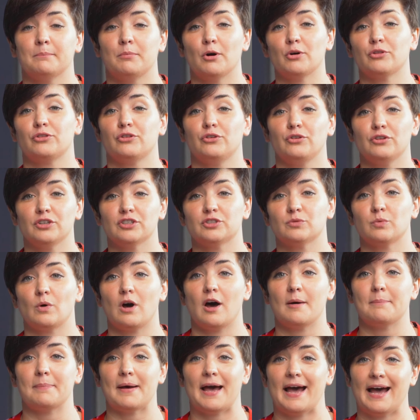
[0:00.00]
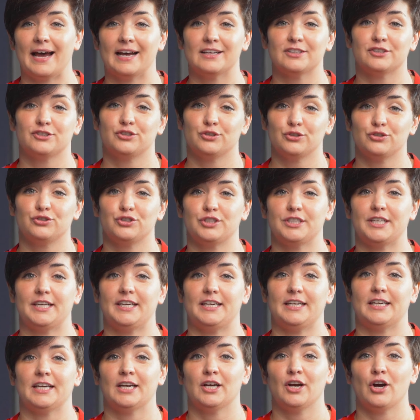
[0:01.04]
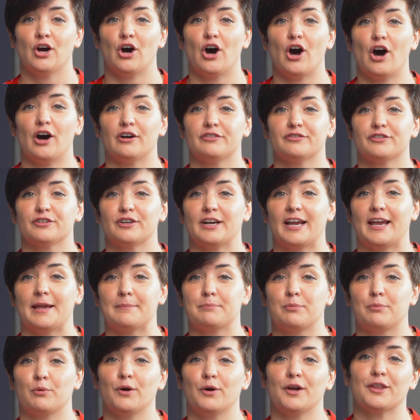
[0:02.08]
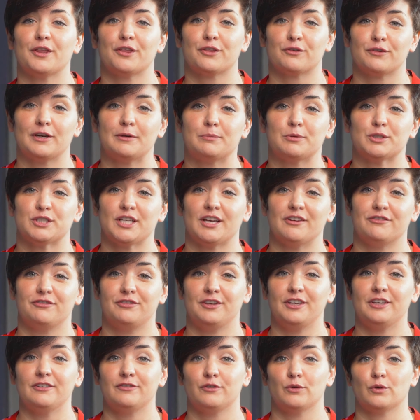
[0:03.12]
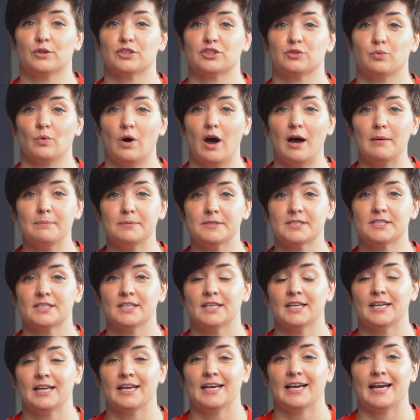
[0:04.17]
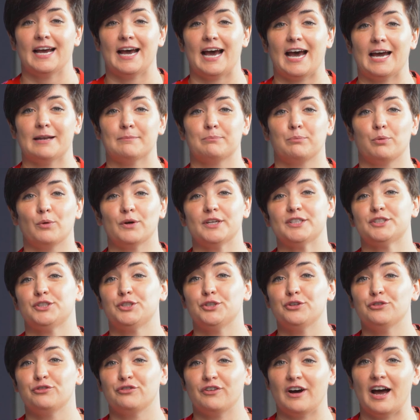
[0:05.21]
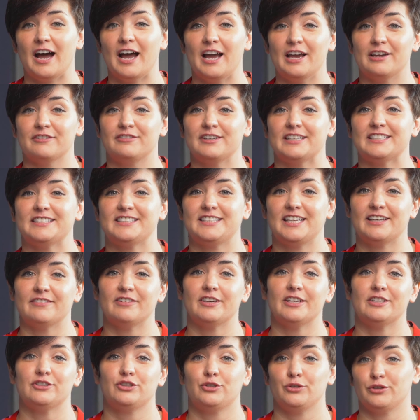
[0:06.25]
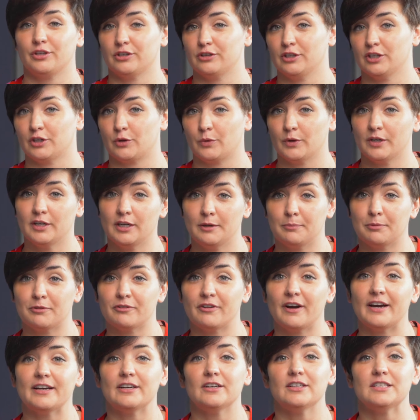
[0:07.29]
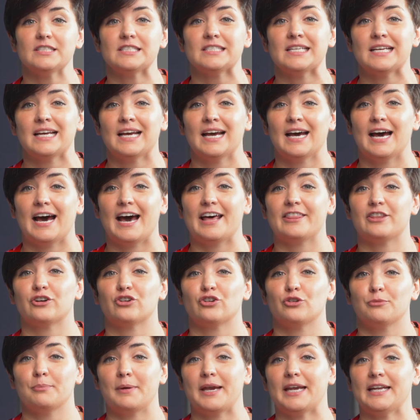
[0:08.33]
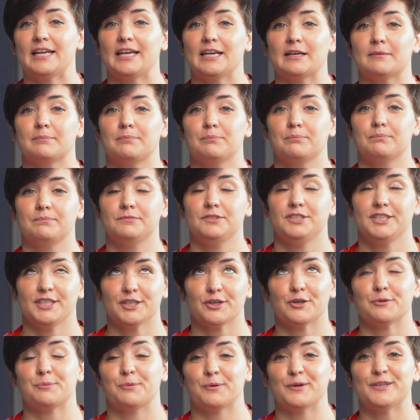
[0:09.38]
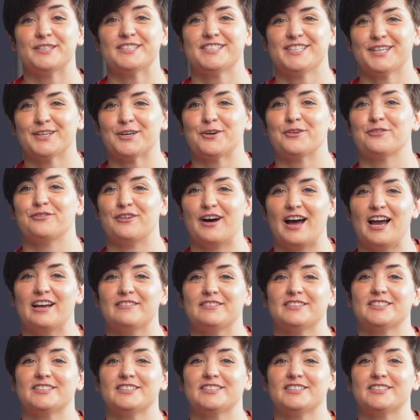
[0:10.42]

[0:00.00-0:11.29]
Both Uniswap and Sushi offer a 0.3% fee for swaps and 0.25 is given to their liquidity providers and the remaining 0.05